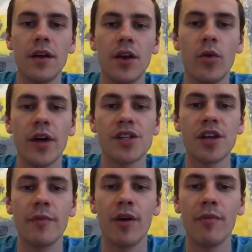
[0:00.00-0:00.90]
Question
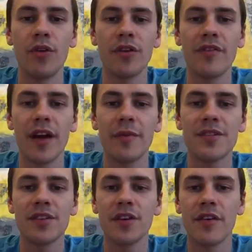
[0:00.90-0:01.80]
about multivitamins,
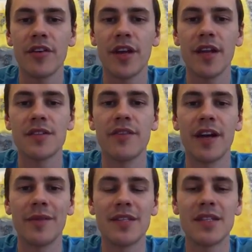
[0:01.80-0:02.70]
still give your kids
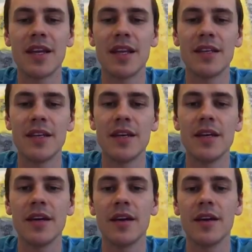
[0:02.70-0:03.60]
vitamin C and
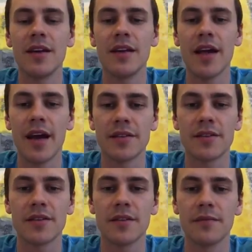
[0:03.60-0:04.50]
D?
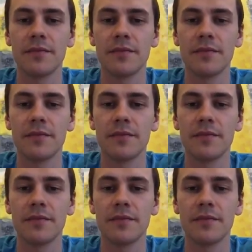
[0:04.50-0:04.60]
Yes.